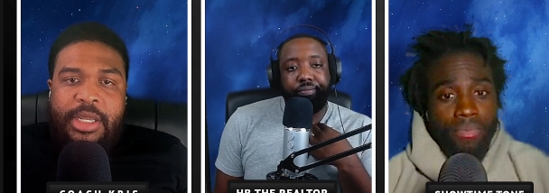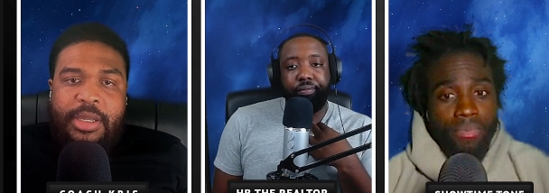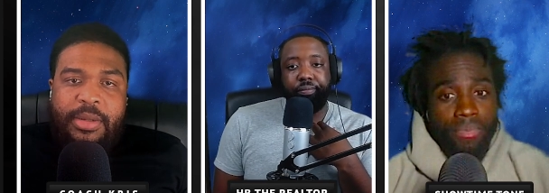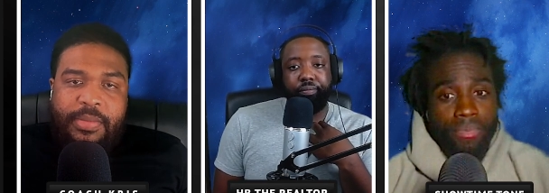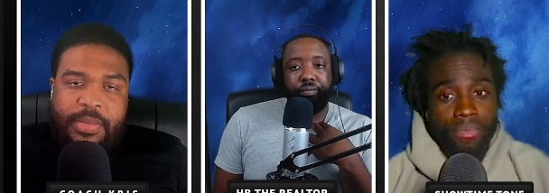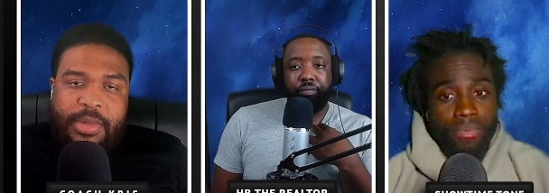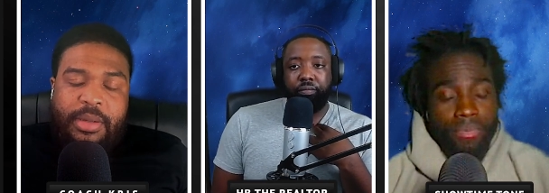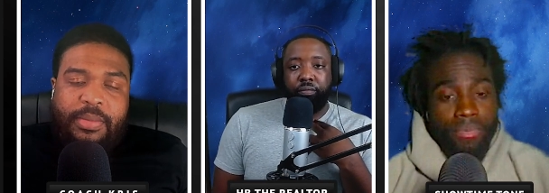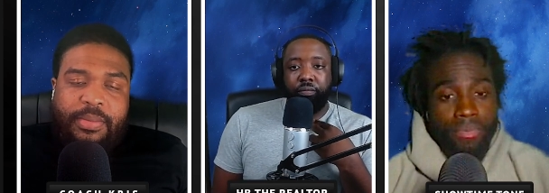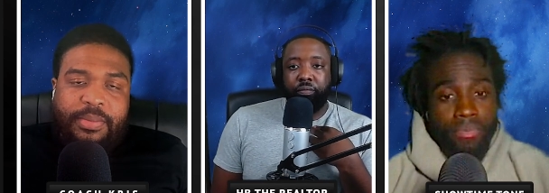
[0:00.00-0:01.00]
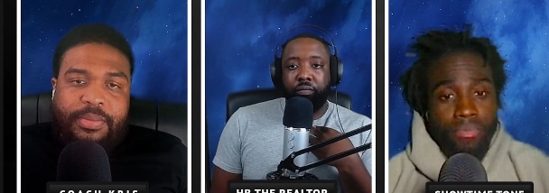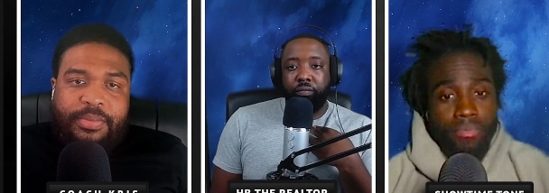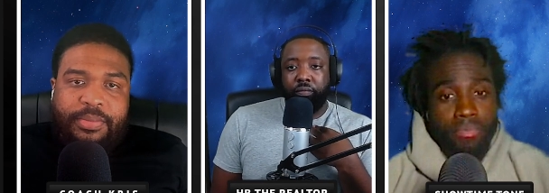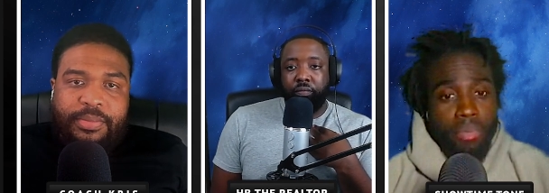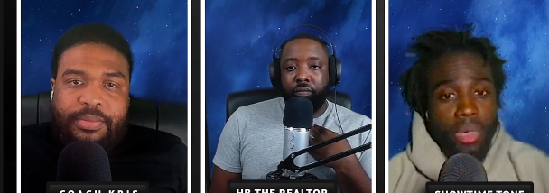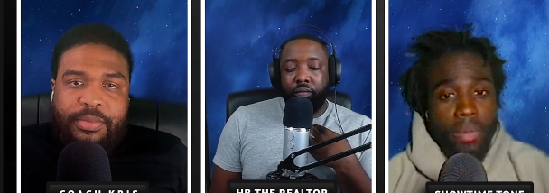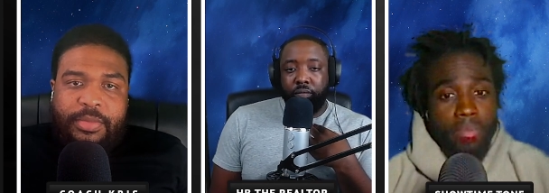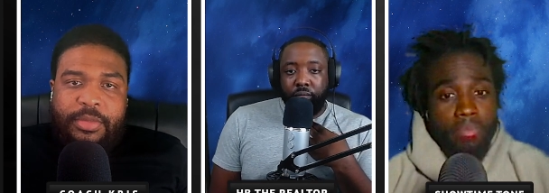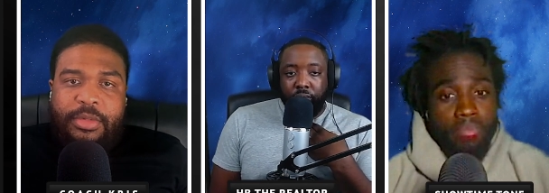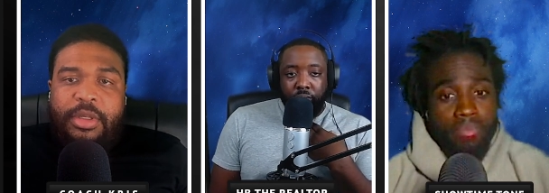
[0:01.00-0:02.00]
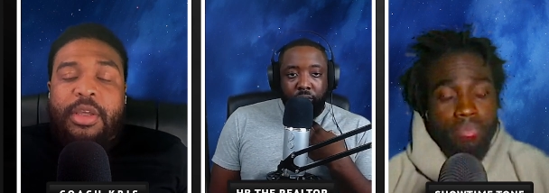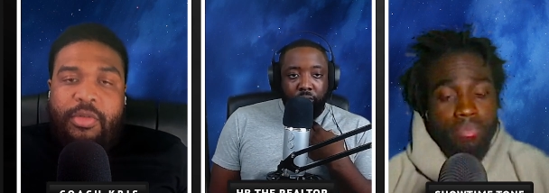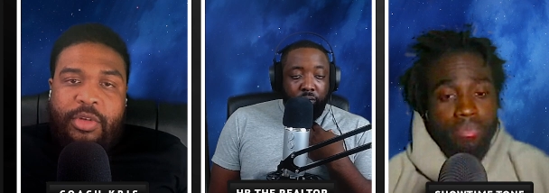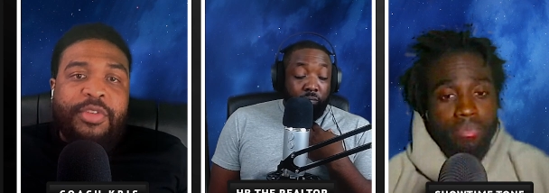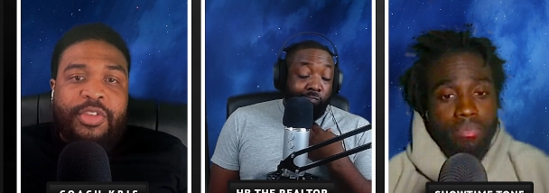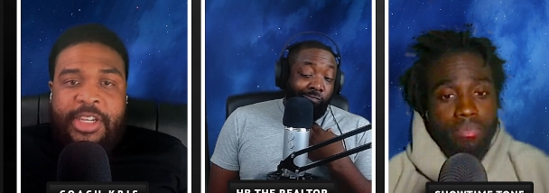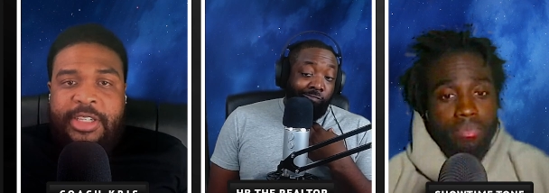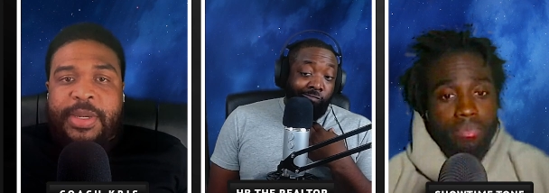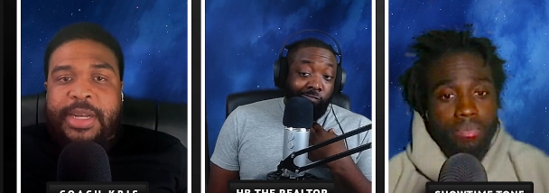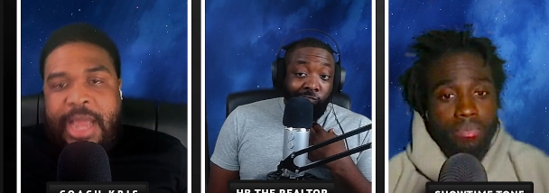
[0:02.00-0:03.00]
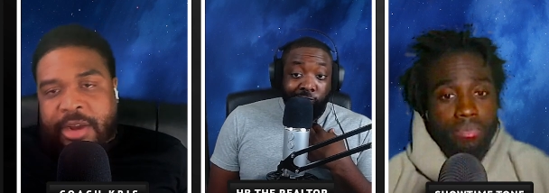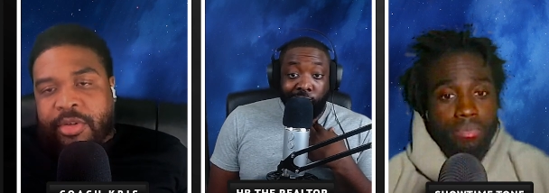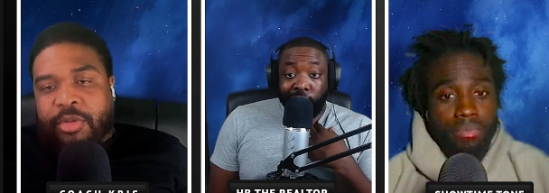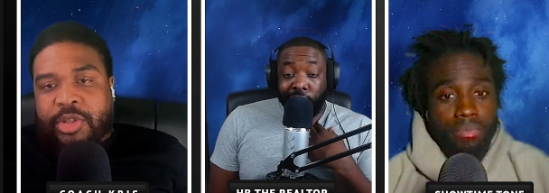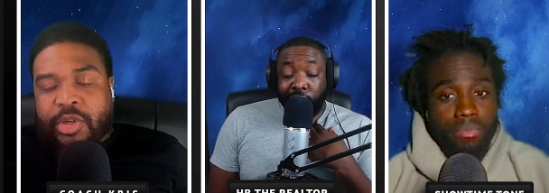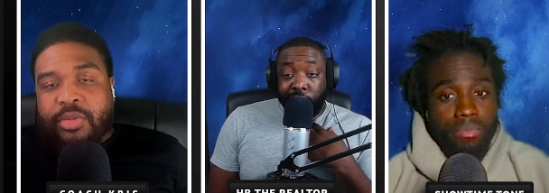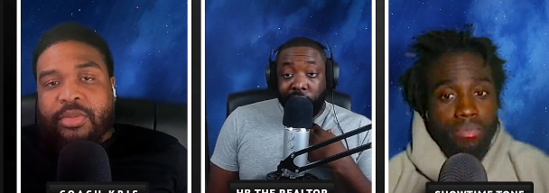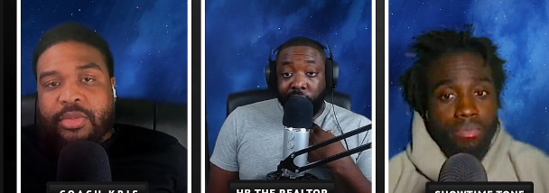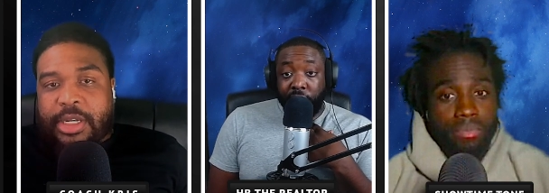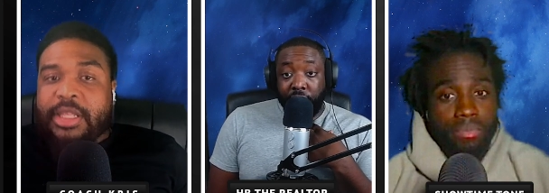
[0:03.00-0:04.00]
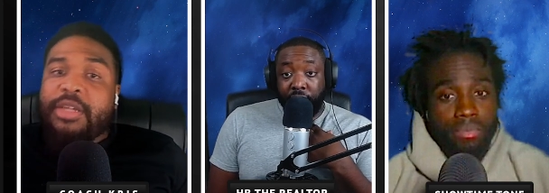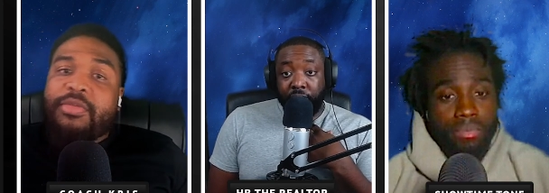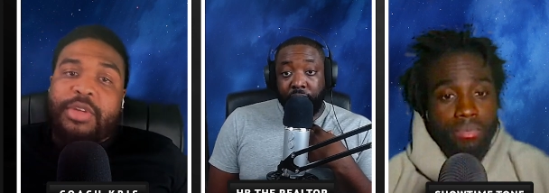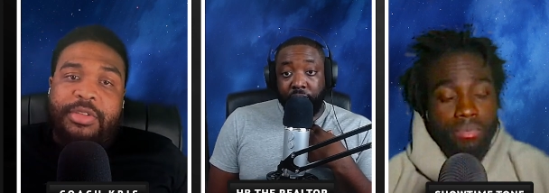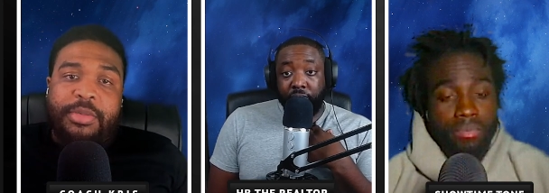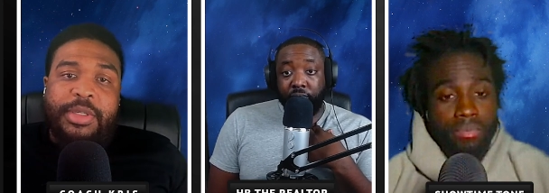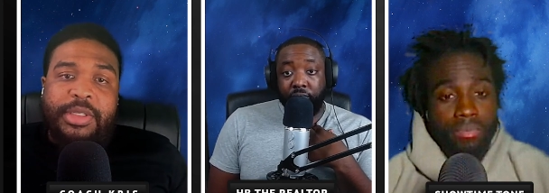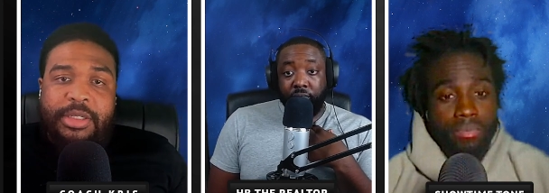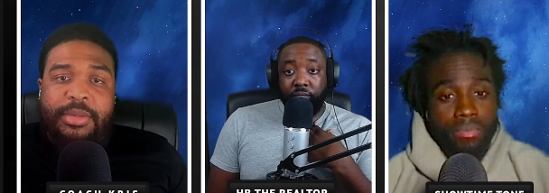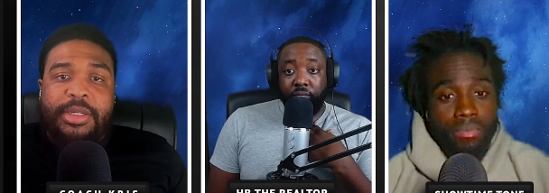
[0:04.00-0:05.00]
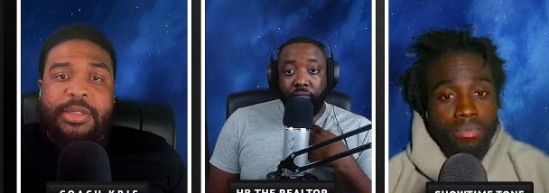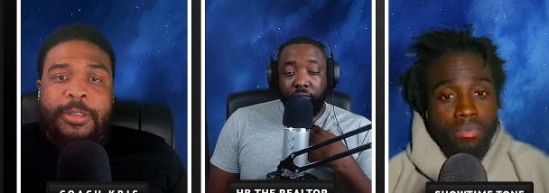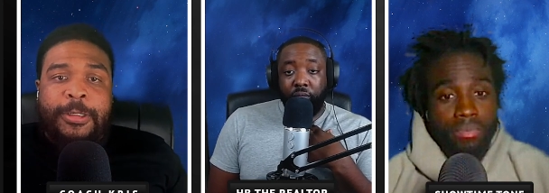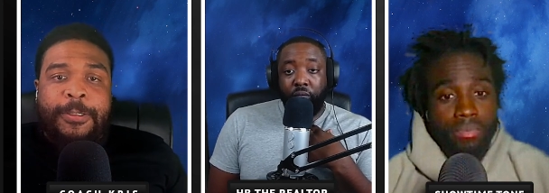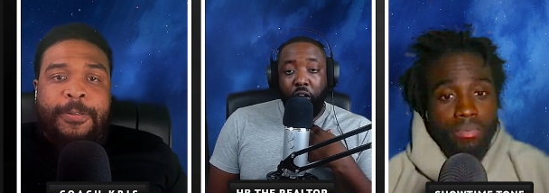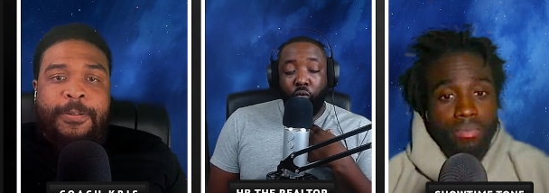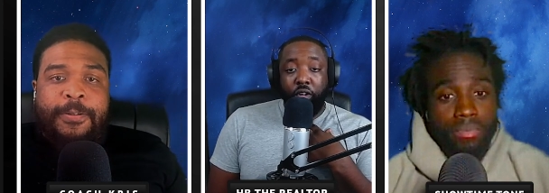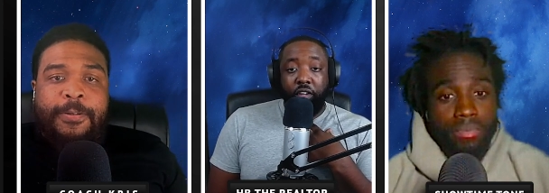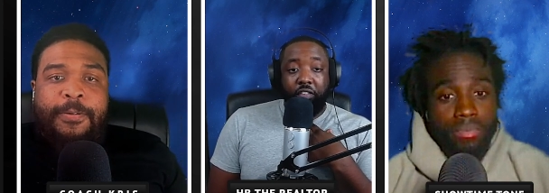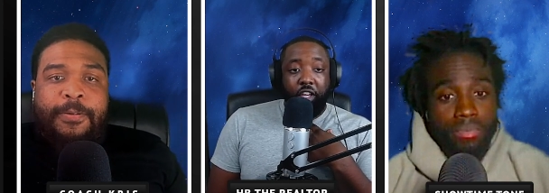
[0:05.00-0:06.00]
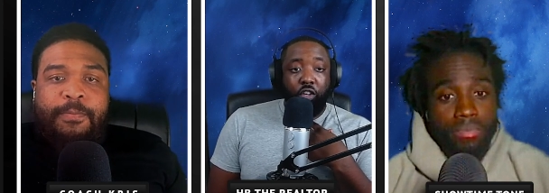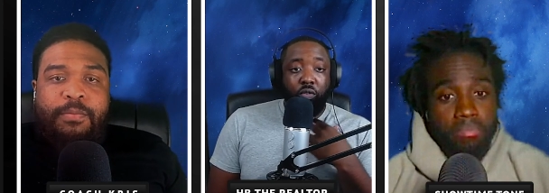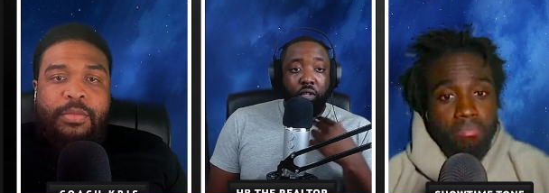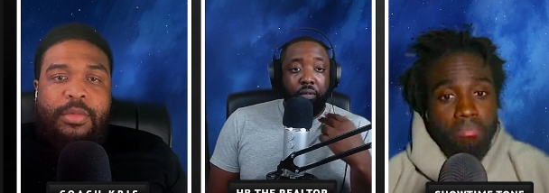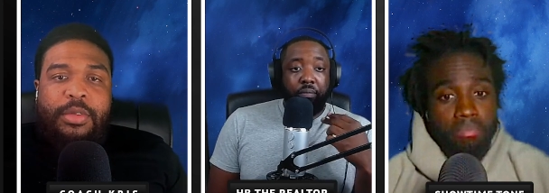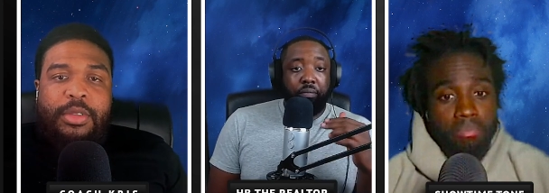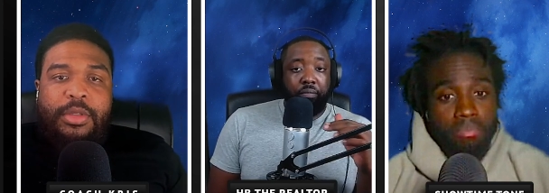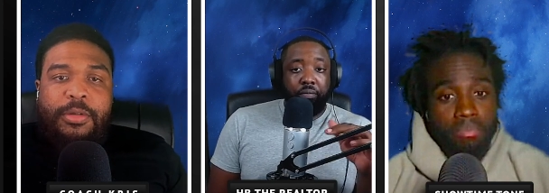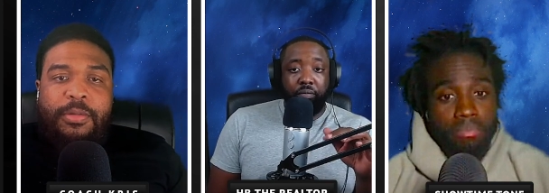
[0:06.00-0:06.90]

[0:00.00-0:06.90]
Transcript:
Speaker 1: AD. Yeah. Reaves six man. I agree with Tom. I think Reaves could be six man and run the second unit.